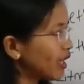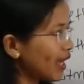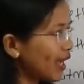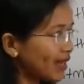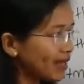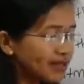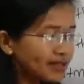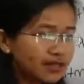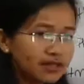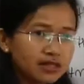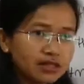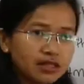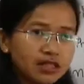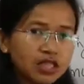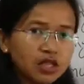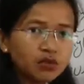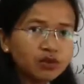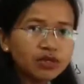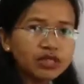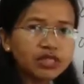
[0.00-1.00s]
acid,
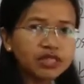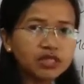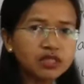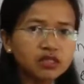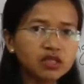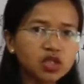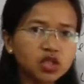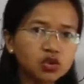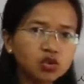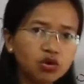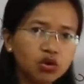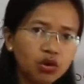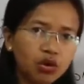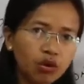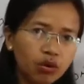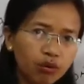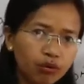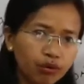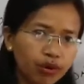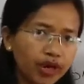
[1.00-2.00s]
it will turn into
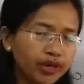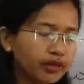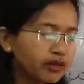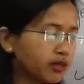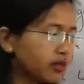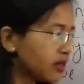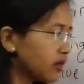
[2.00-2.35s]
red.